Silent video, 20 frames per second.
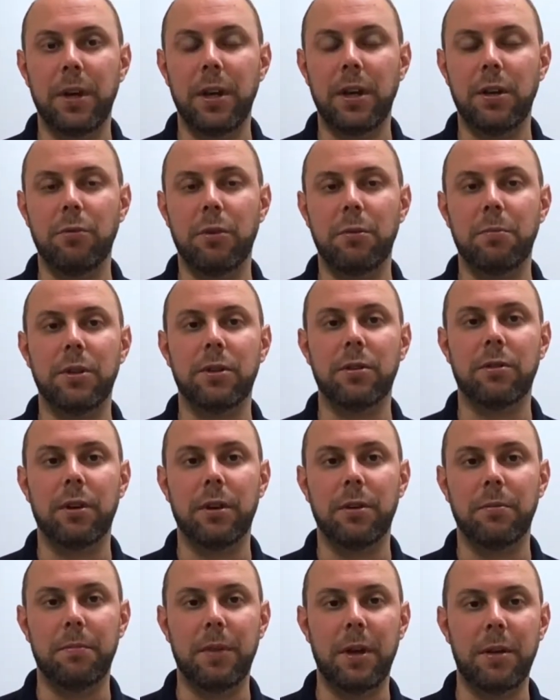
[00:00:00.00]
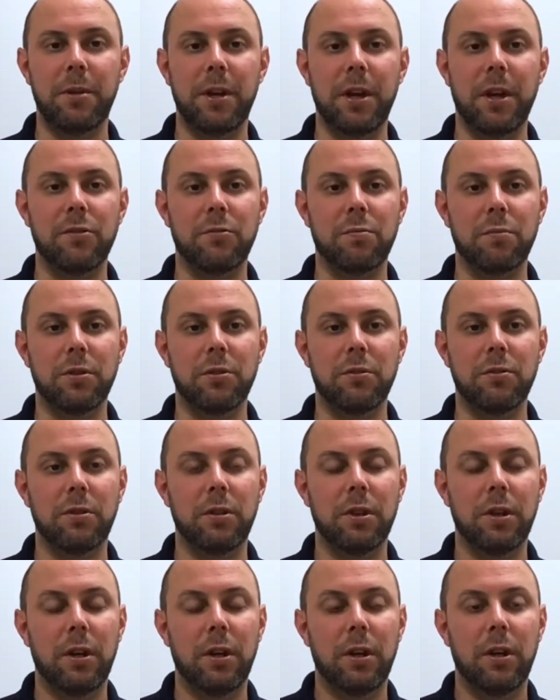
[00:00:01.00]
81 milligram baby aspirins
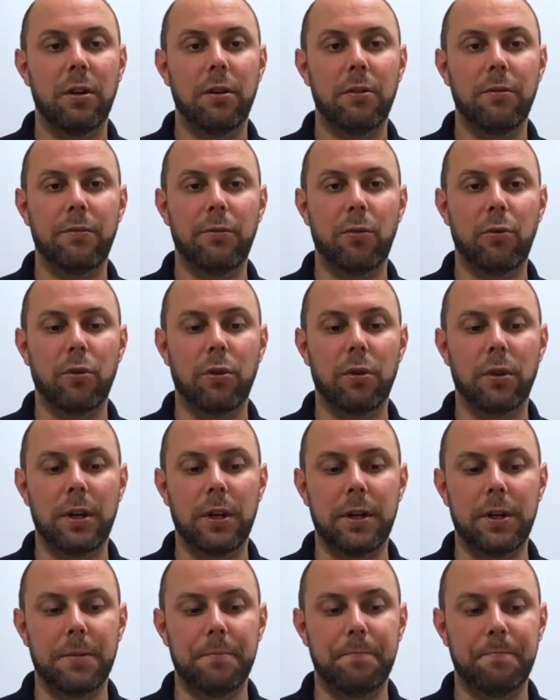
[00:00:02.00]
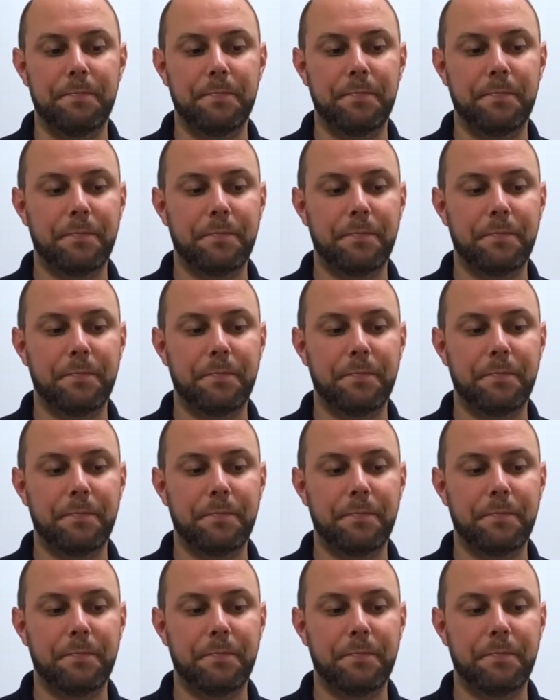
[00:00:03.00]
for